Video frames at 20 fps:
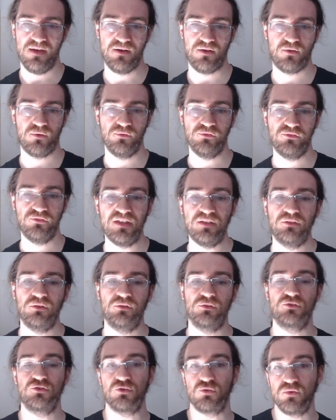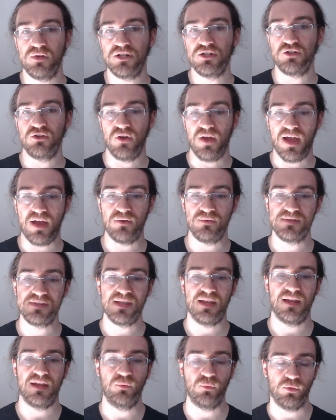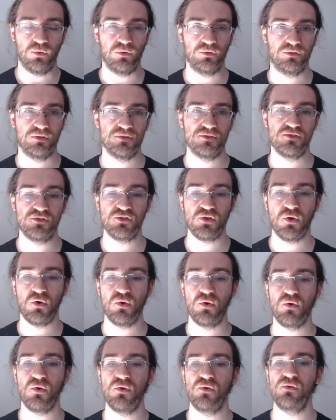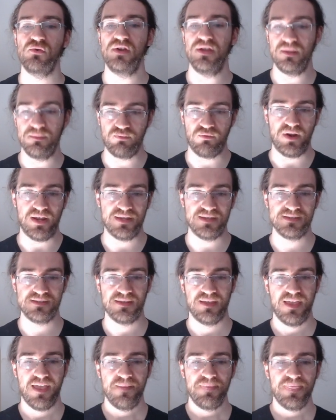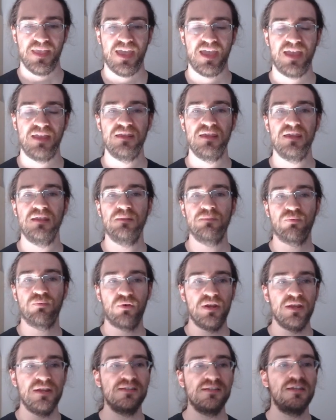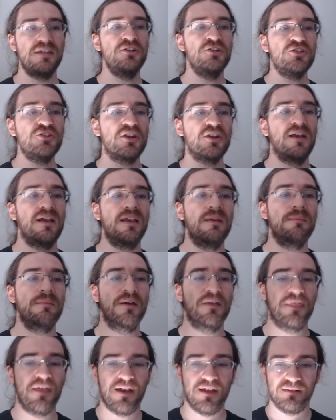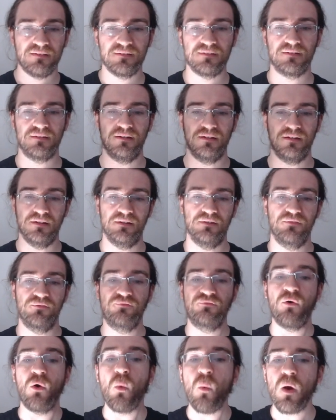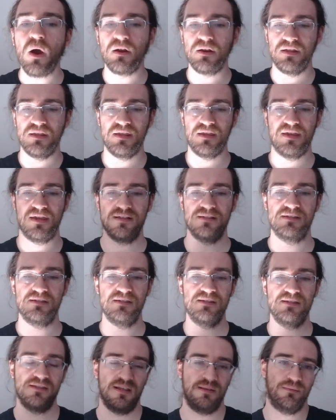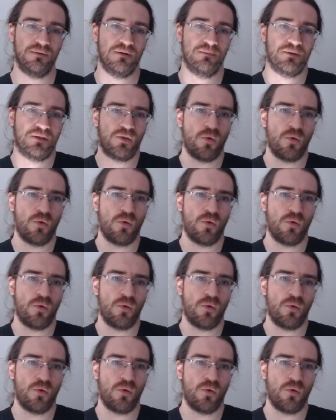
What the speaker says: container to reach the outside world. So it breaks. And it breaks each time that forwarding gets disabled. But